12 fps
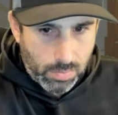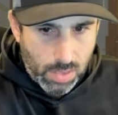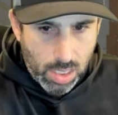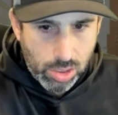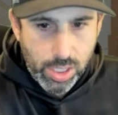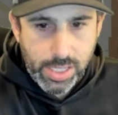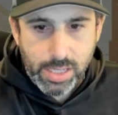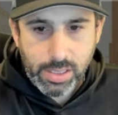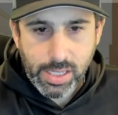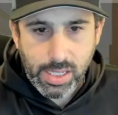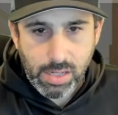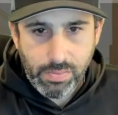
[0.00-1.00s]
Trade
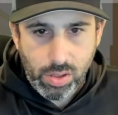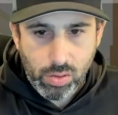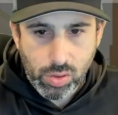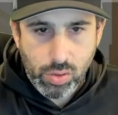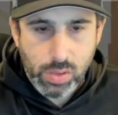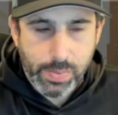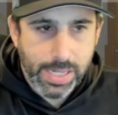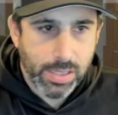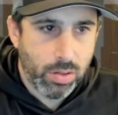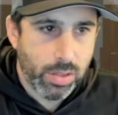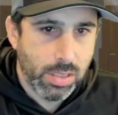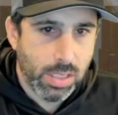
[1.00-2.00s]
Delegate giving you 2 spy
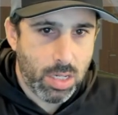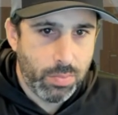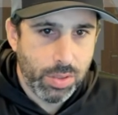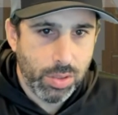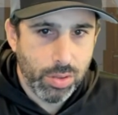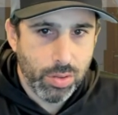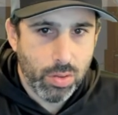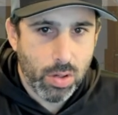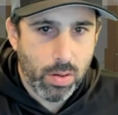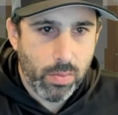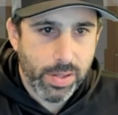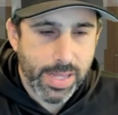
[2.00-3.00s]
tokens helps you
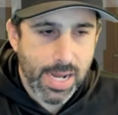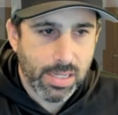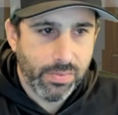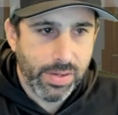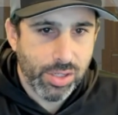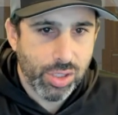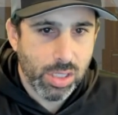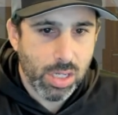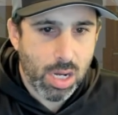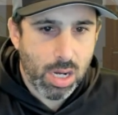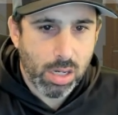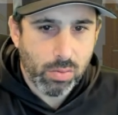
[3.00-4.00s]
with activation
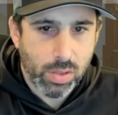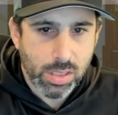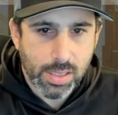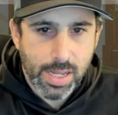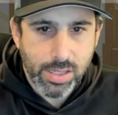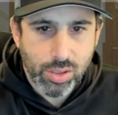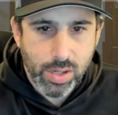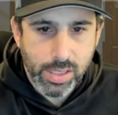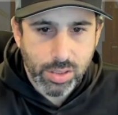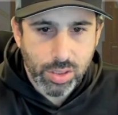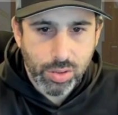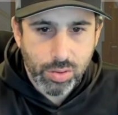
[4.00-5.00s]
on what Sly is trying to
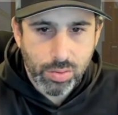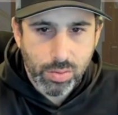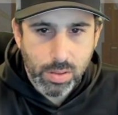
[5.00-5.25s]
do.